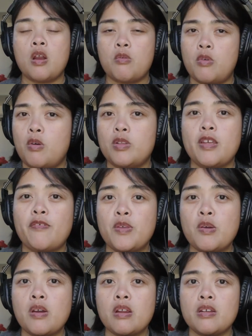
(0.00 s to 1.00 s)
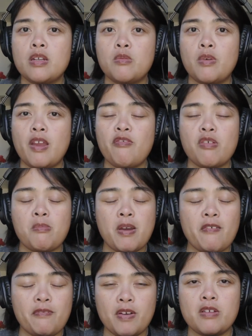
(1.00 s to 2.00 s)
We're only a few hundred away from
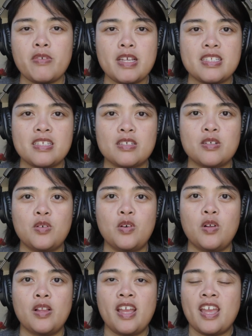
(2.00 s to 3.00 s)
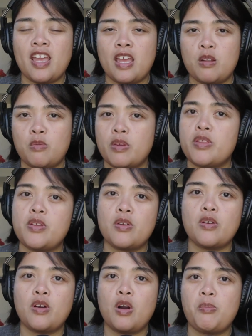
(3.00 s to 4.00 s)
my fundraising goal, and with
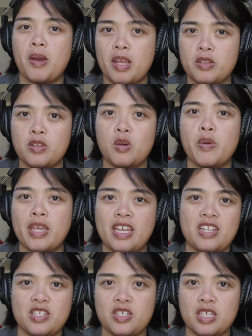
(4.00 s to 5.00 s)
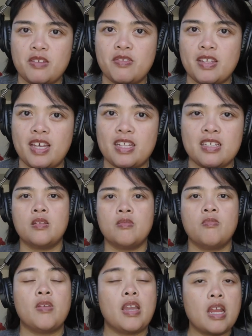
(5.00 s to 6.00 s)
your help, I know we can achieve that.
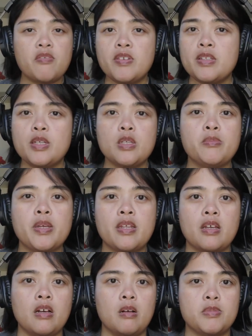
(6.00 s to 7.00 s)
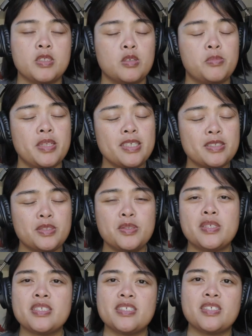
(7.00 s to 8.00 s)
Every little bit helps, so please do
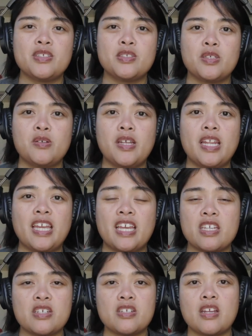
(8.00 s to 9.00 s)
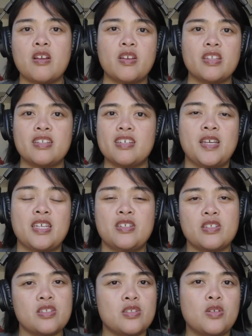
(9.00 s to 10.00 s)
consider donating and sharing this. And
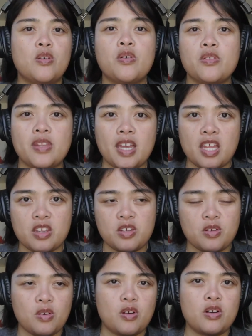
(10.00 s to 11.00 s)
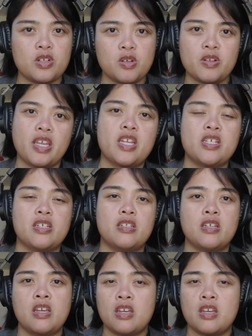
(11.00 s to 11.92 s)
just know that your donation